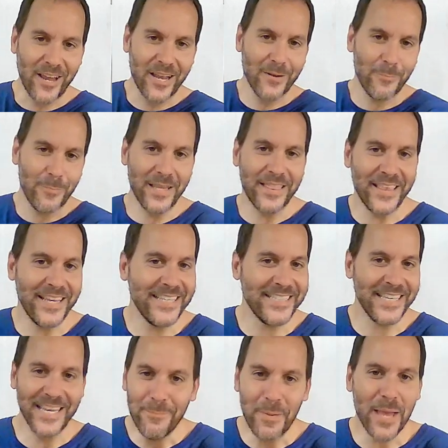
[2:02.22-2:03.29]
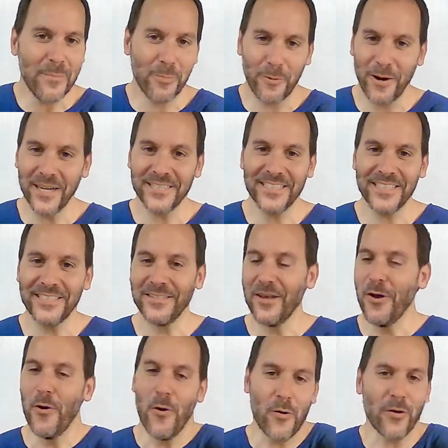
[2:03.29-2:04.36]
to beat these eBay prices
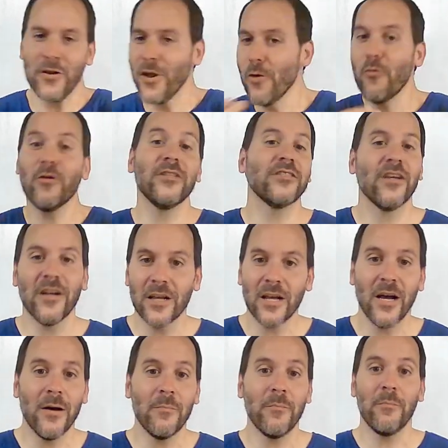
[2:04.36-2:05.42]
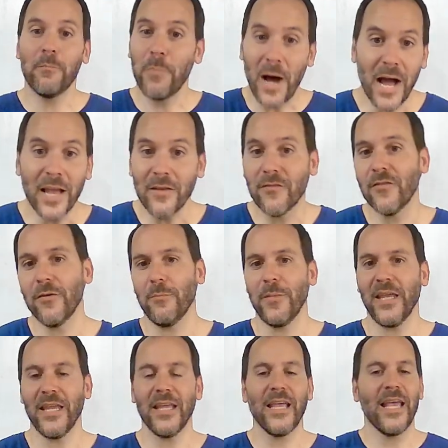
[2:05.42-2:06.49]
or no one's going to come buy from me.